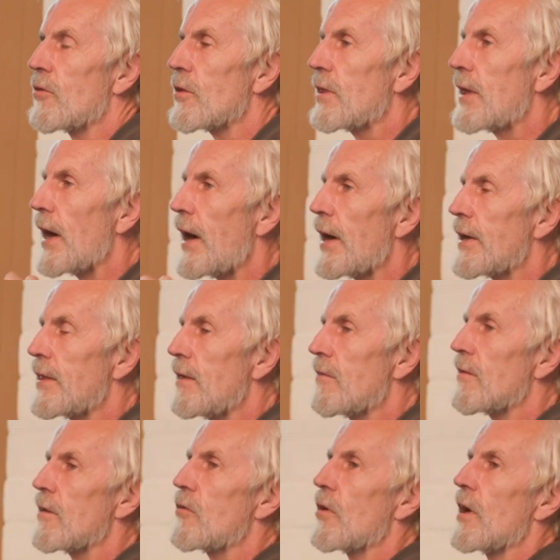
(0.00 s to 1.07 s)
So the idea
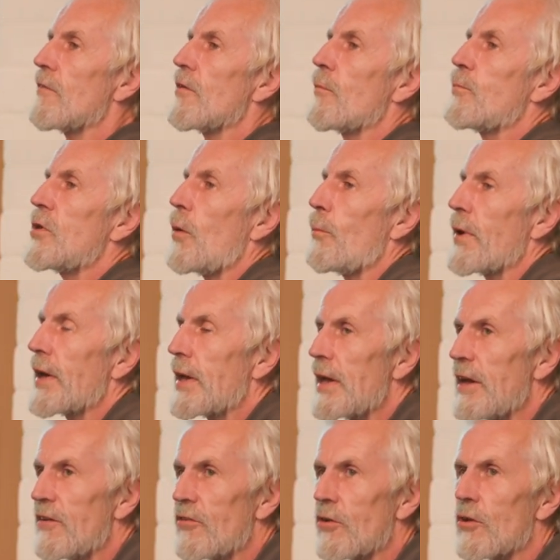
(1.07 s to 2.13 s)
is that you have a
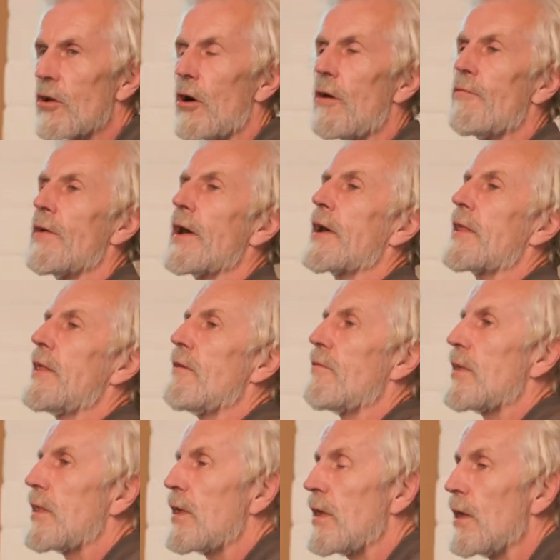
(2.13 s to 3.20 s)
propagation of
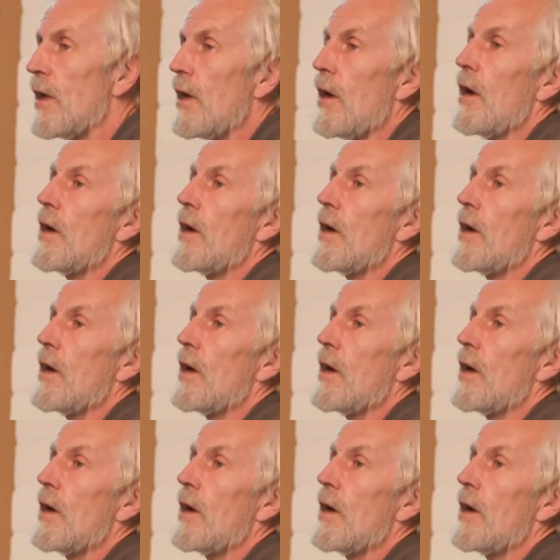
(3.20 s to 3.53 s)
activity,